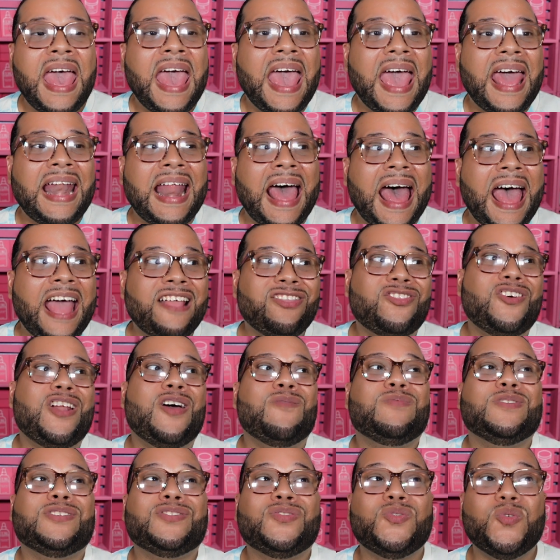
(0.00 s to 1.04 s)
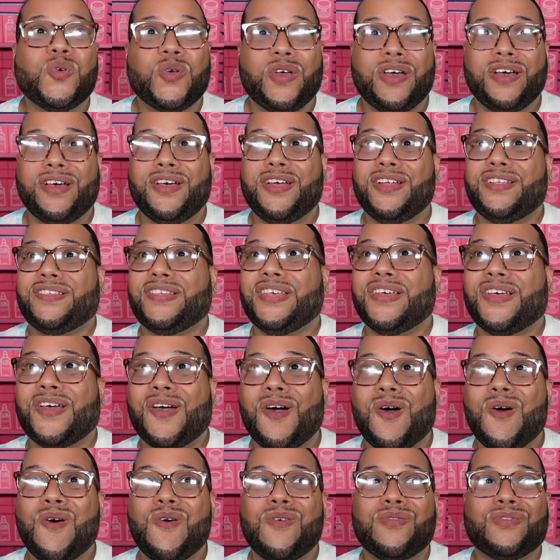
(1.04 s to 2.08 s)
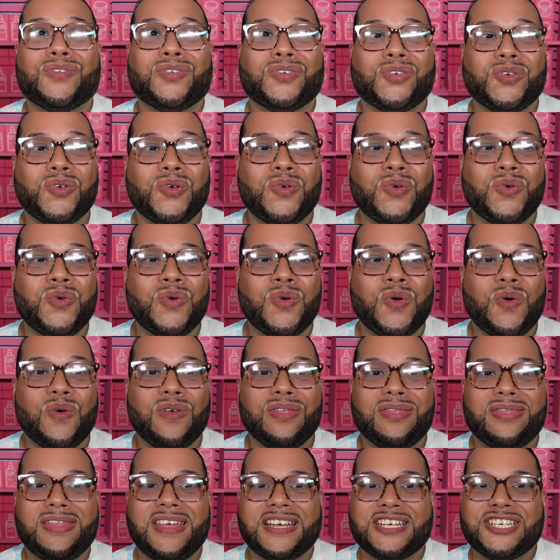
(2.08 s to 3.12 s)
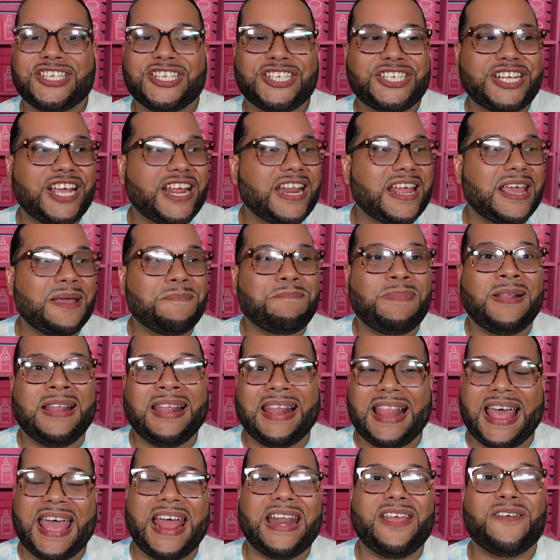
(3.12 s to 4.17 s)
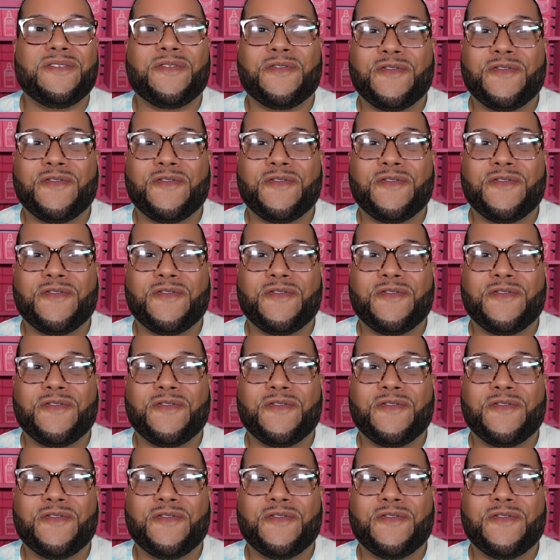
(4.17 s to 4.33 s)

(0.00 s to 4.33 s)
and I thought I was too good to go to the shitty Planet